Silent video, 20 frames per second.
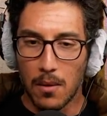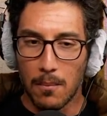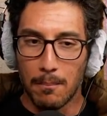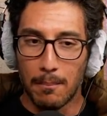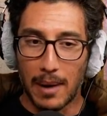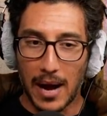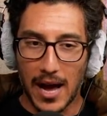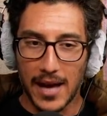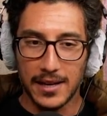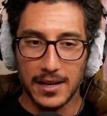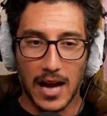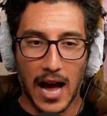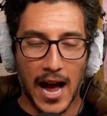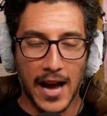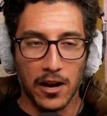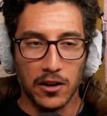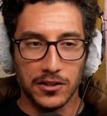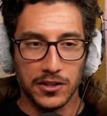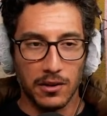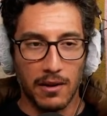but I
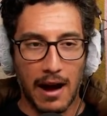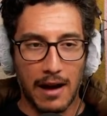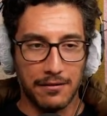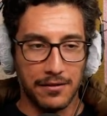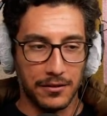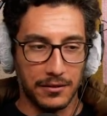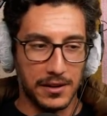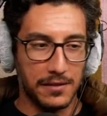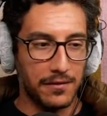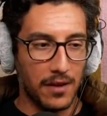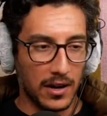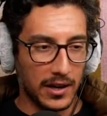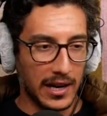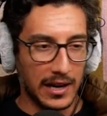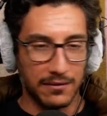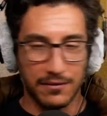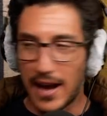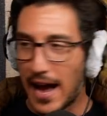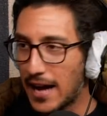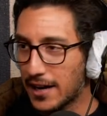also have 3
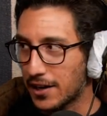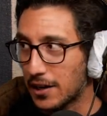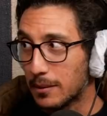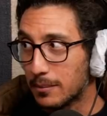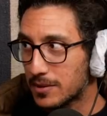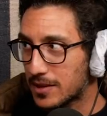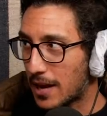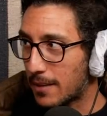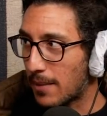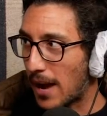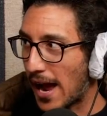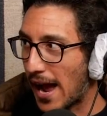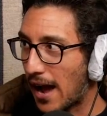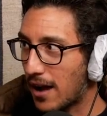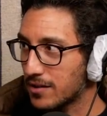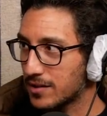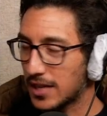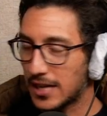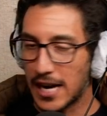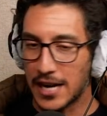fucking vacuums at my
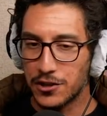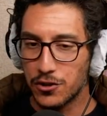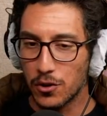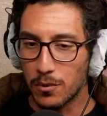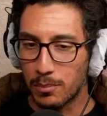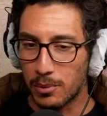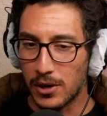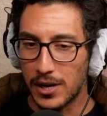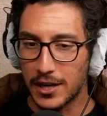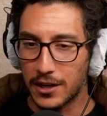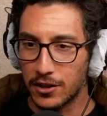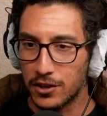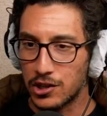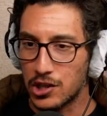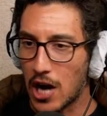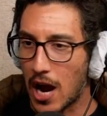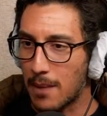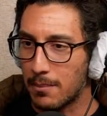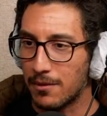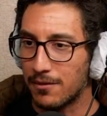house, and I do a pretty good
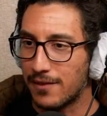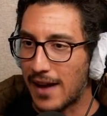job of